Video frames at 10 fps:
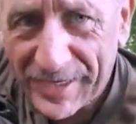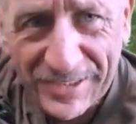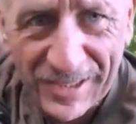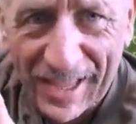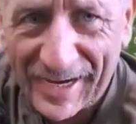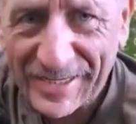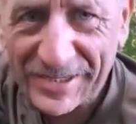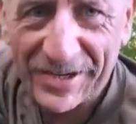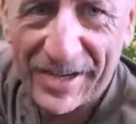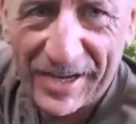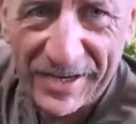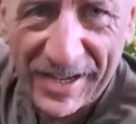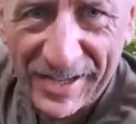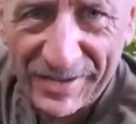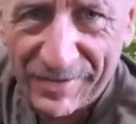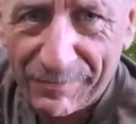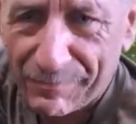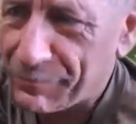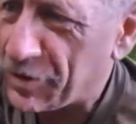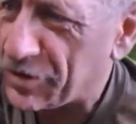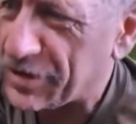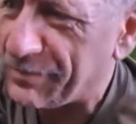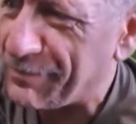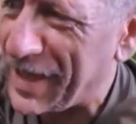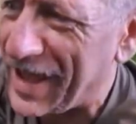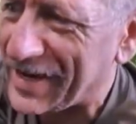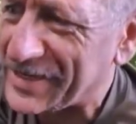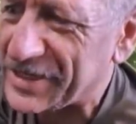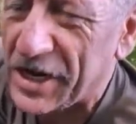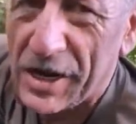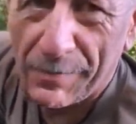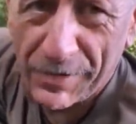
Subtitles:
It's lighter and more compact,